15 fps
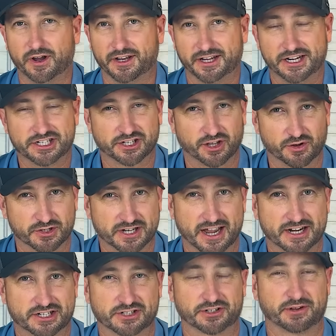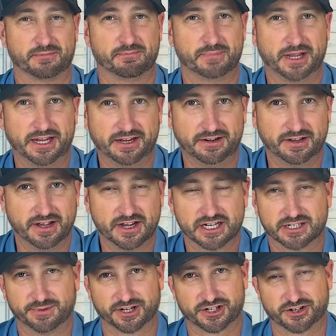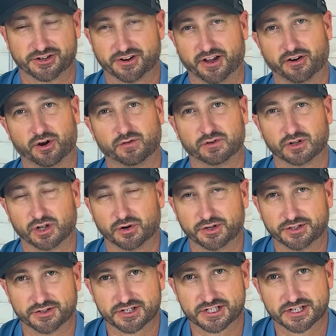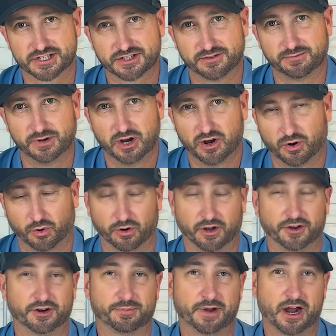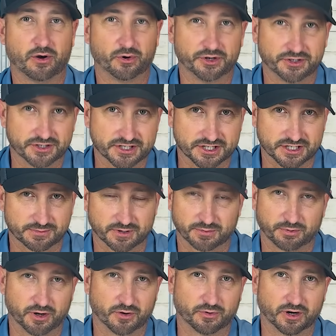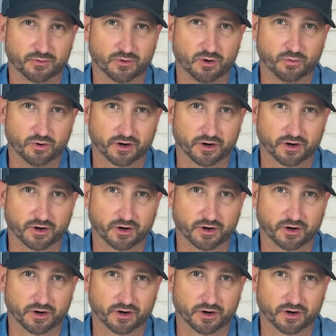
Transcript: what each of those actually mean to make sure you're not overloading your system or underpowering your system to the point where it won't